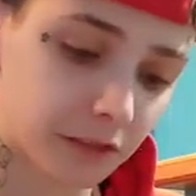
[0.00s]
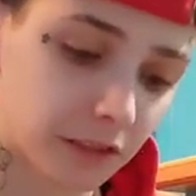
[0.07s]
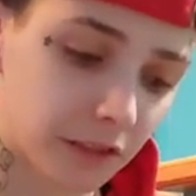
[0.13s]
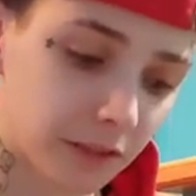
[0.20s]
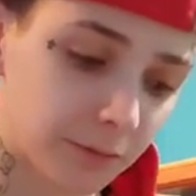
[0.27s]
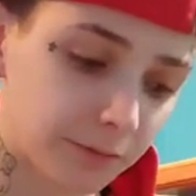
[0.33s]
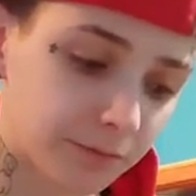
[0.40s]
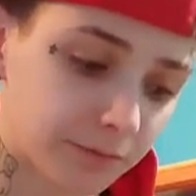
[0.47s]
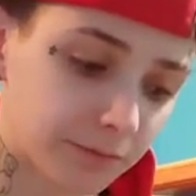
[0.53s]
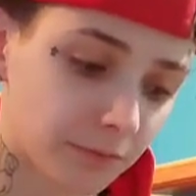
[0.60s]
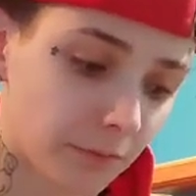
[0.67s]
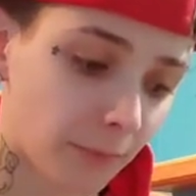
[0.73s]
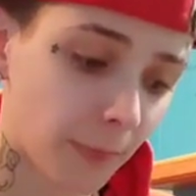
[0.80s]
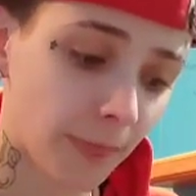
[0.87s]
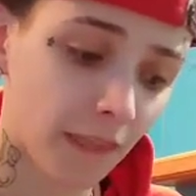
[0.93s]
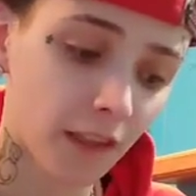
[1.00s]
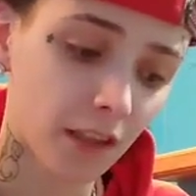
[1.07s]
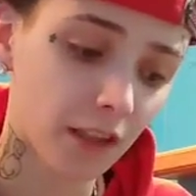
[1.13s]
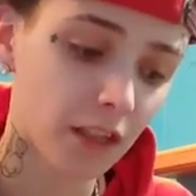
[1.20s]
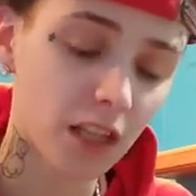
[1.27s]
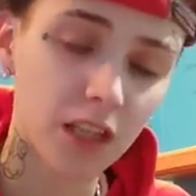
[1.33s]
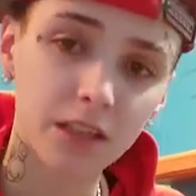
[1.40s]
Um,
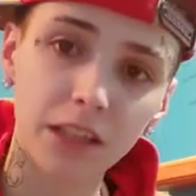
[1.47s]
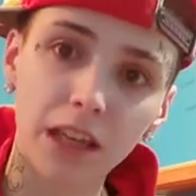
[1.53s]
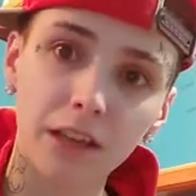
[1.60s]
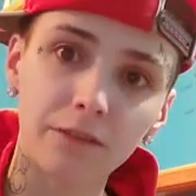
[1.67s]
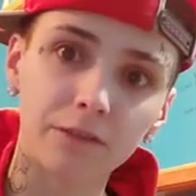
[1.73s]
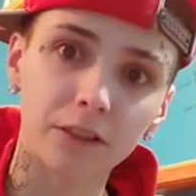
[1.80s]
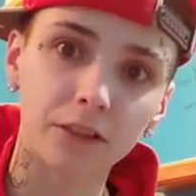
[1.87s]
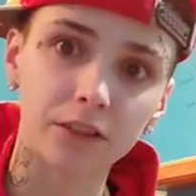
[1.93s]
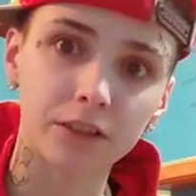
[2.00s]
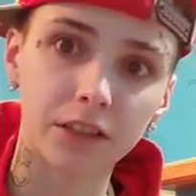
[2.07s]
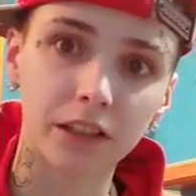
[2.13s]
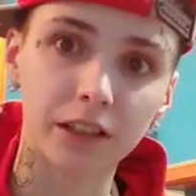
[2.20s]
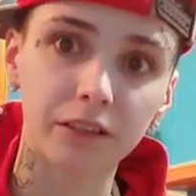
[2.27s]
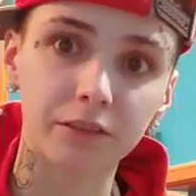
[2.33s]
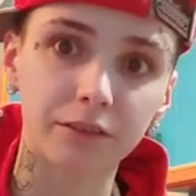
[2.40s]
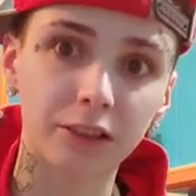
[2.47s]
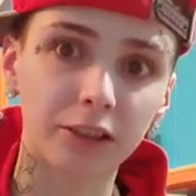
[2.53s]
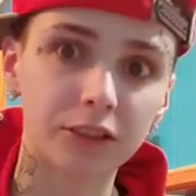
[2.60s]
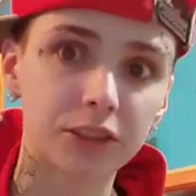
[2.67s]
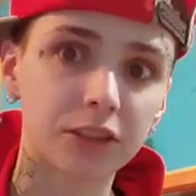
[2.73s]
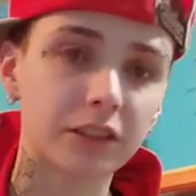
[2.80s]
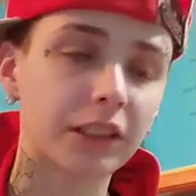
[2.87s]
that first night in
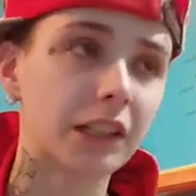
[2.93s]
foster